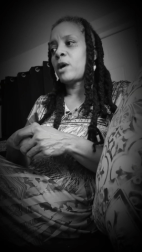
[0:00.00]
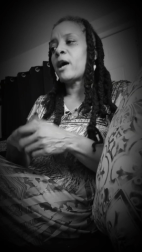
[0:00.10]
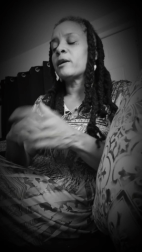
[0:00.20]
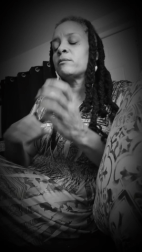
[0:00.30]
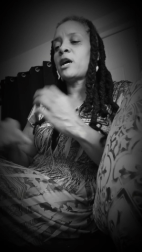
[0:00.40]

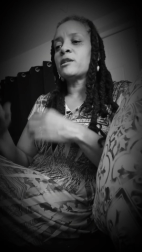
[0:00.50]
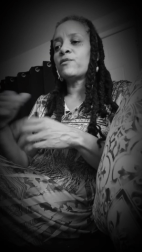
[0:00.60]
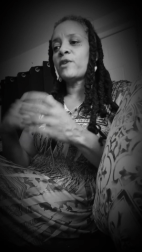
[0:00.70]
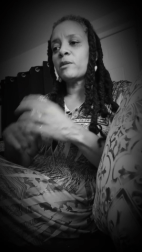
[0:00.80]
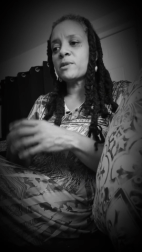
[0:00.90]
I
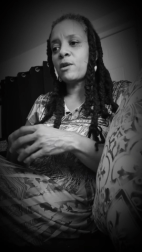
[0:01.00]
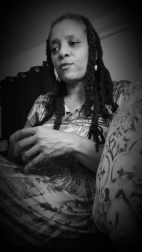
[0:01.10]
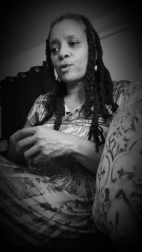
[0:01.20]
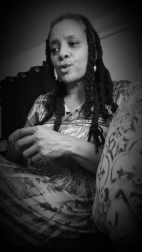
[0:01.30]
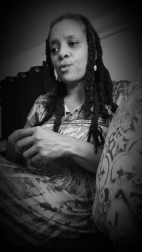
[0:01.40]
develop
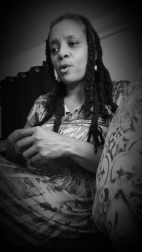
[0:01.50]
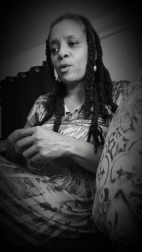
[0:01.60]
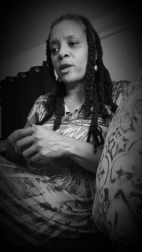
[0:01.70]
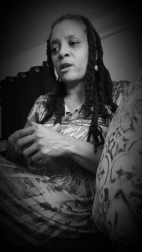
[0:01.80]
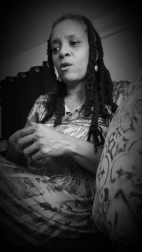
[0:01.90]

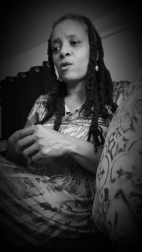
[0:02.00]
self-control, and I